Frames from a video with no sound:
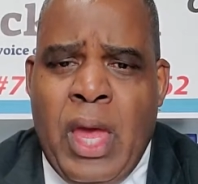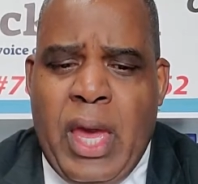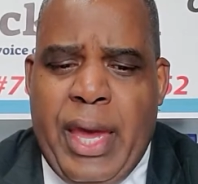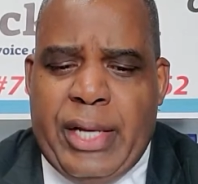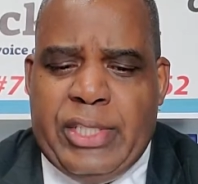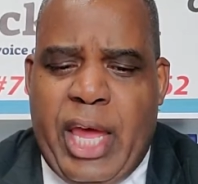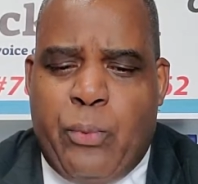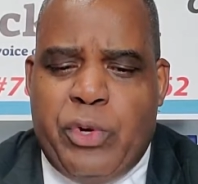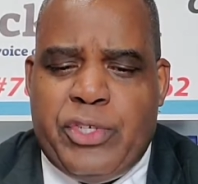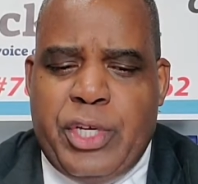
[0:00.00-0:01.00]
And it's
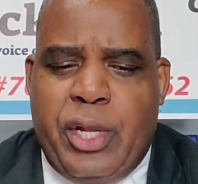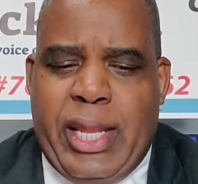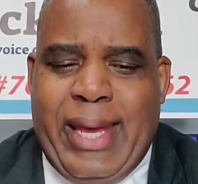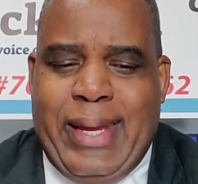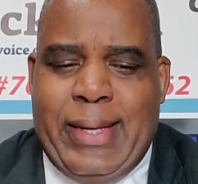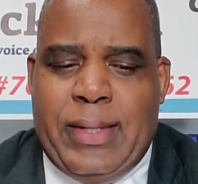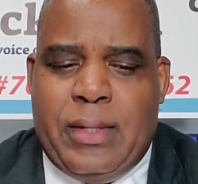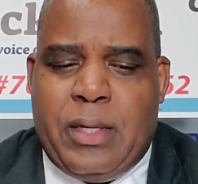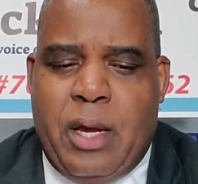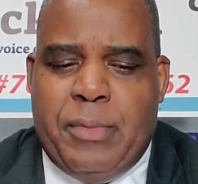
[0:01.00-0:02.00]
like we're still
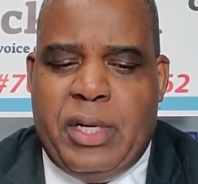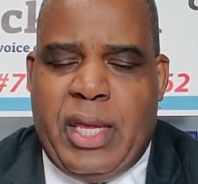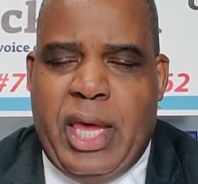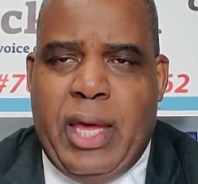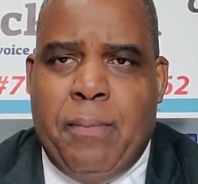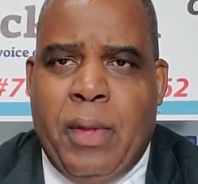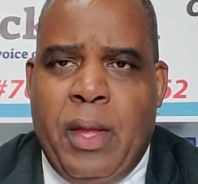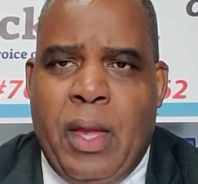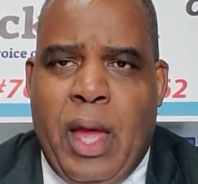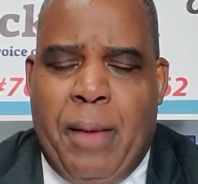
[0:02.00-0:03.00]
late to come to the
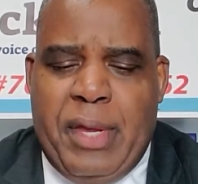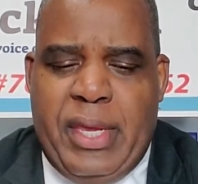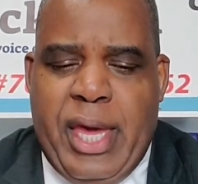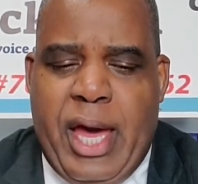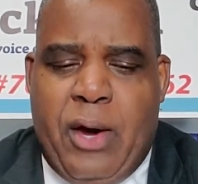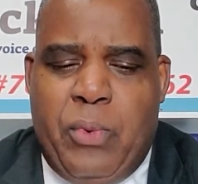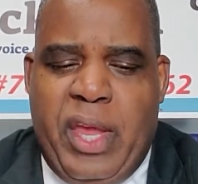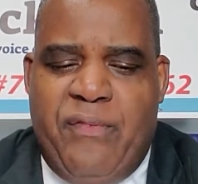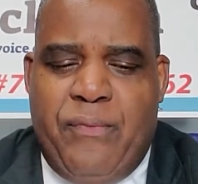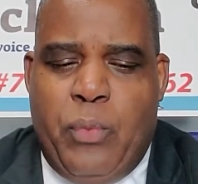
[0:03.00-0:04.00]
game. I mean, yeah,
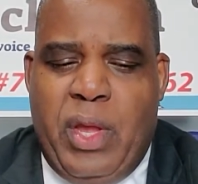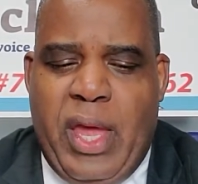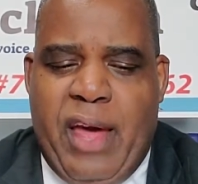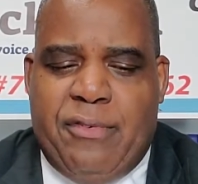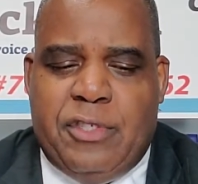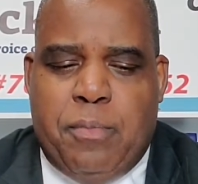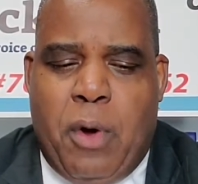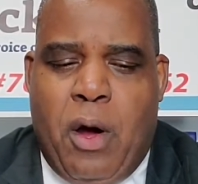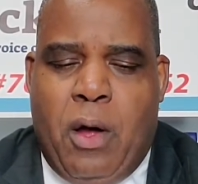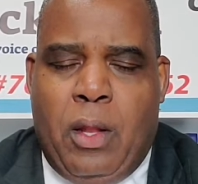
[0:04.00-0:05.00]
we have
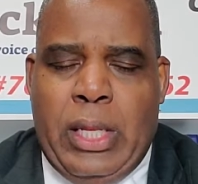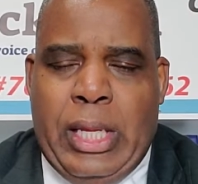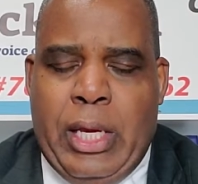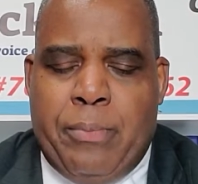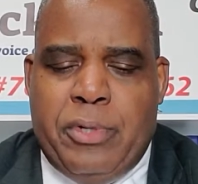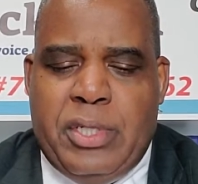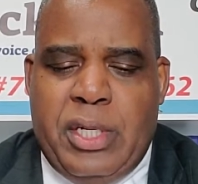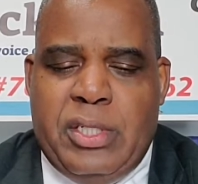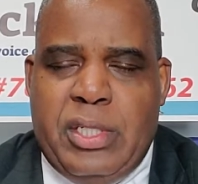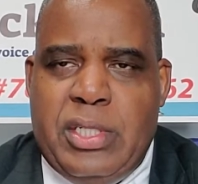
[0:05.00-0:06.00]
small
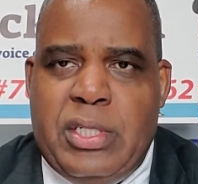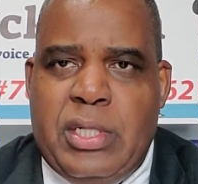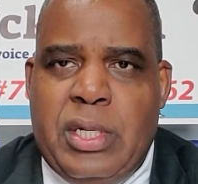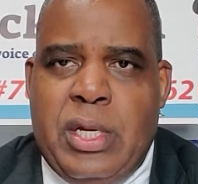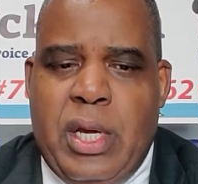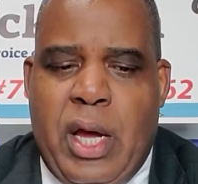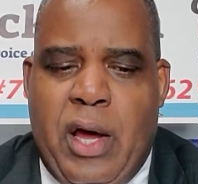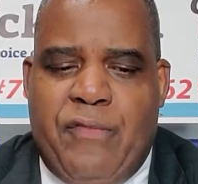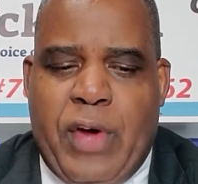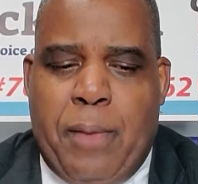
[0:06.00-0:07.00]
percentages
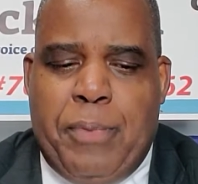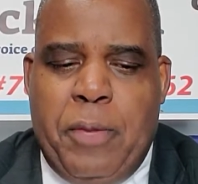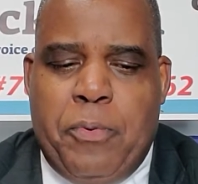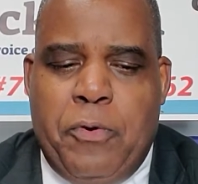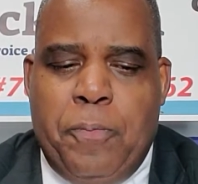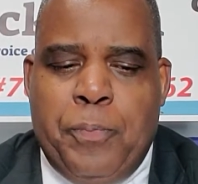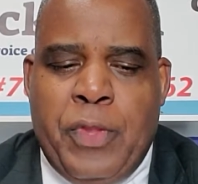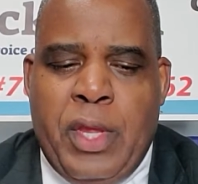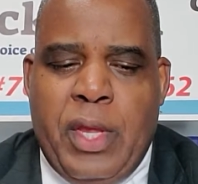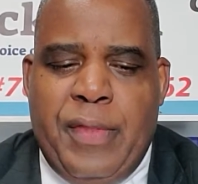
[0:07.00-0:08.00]
of people
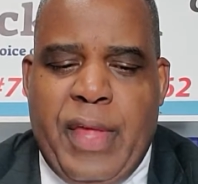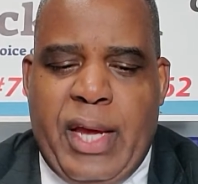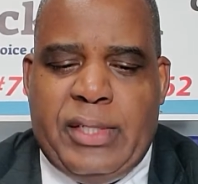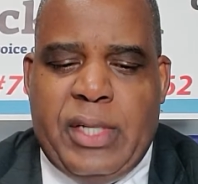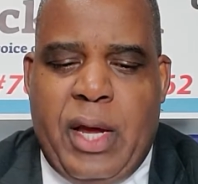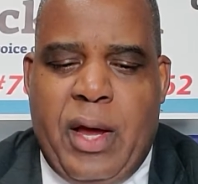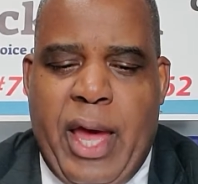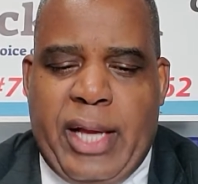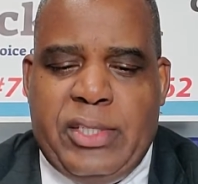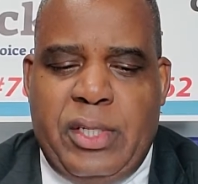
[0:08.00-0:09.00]
that
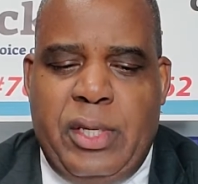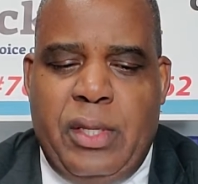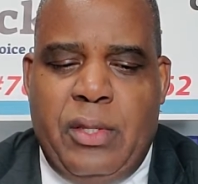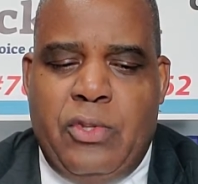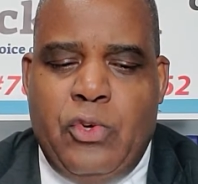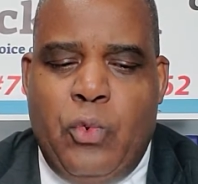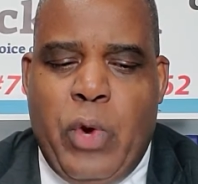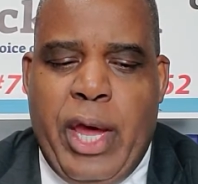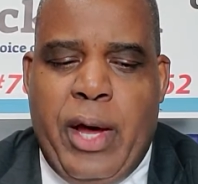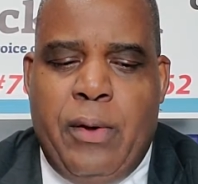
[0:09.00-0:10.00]
actually do
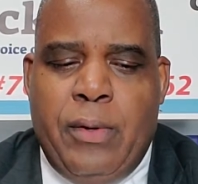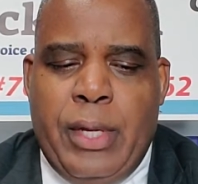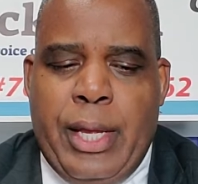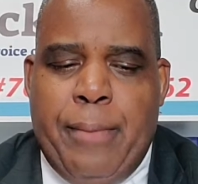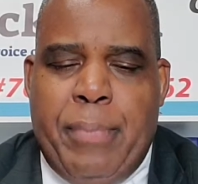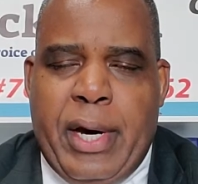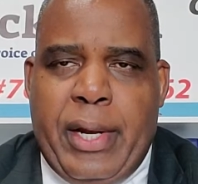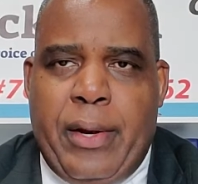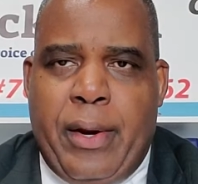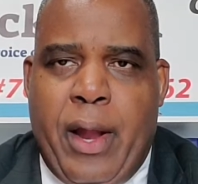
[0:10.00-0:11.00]
well,
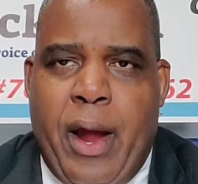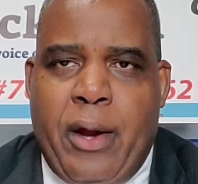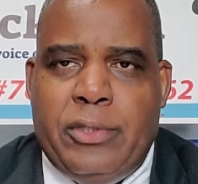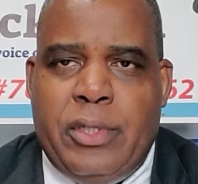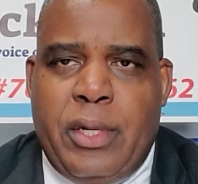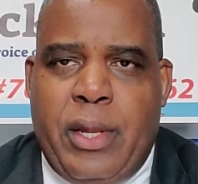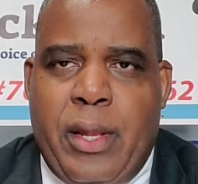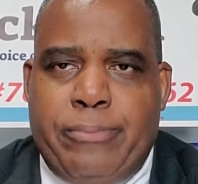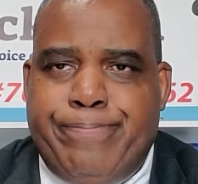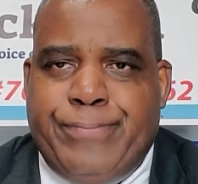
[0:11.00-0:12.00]
but
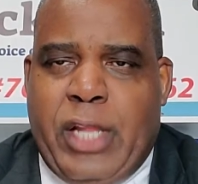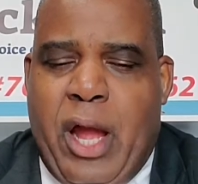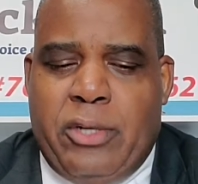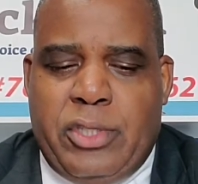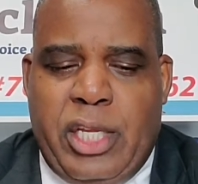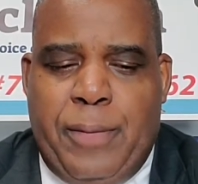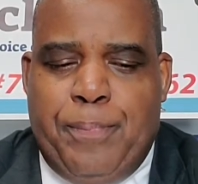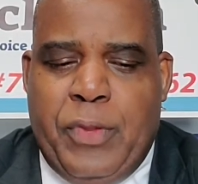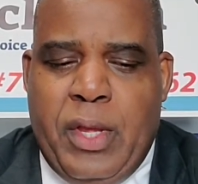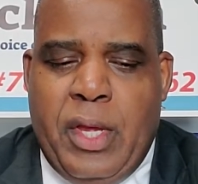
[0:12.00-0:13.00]
largely,
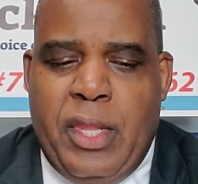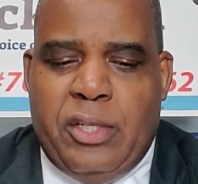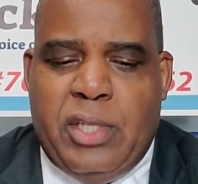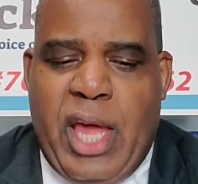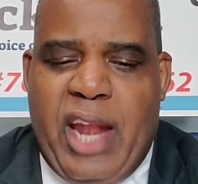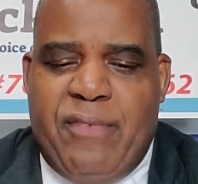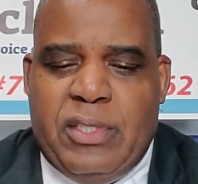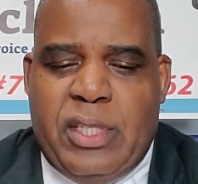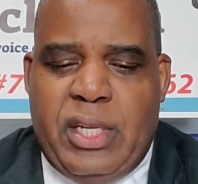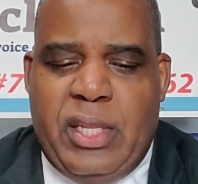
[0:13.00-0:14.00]
there's a lot of
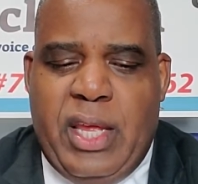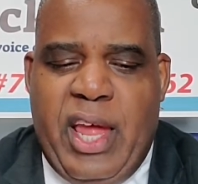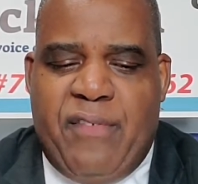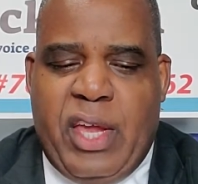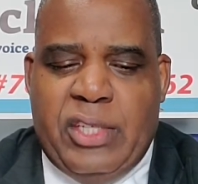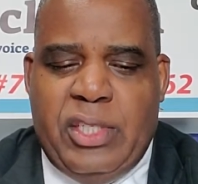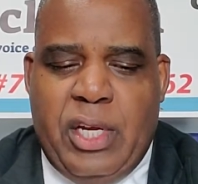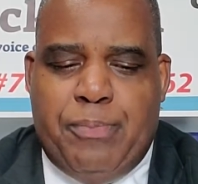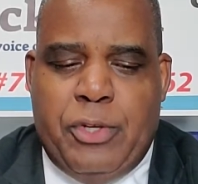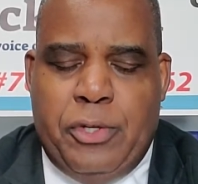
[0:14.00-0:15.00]
us that have catching
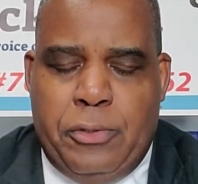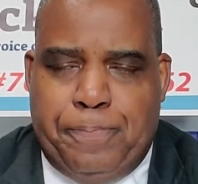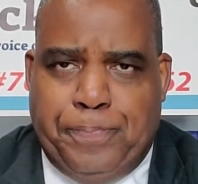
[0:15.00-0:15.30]
up to do.